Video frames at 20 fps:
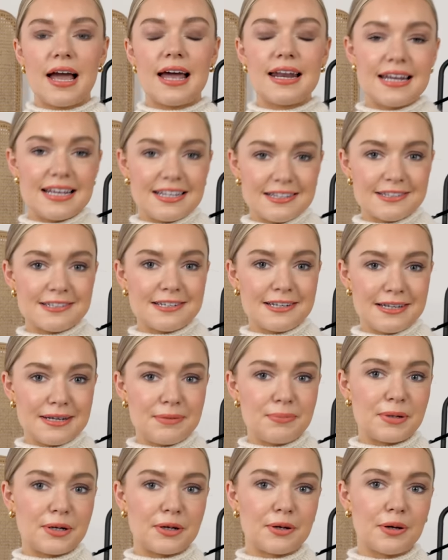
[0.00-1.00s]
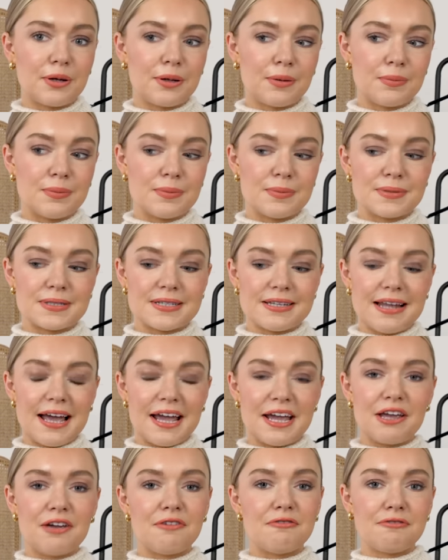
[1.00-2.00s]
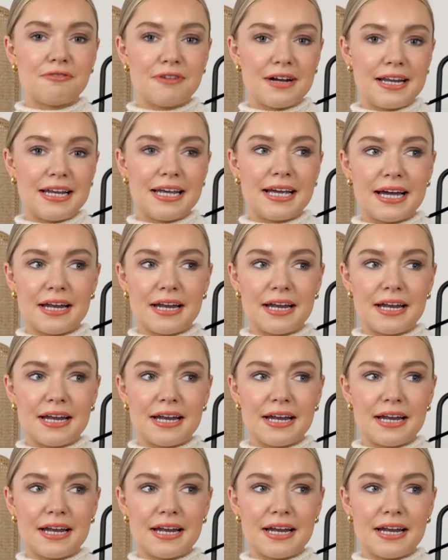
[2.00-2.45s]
and instantly becomes like you've really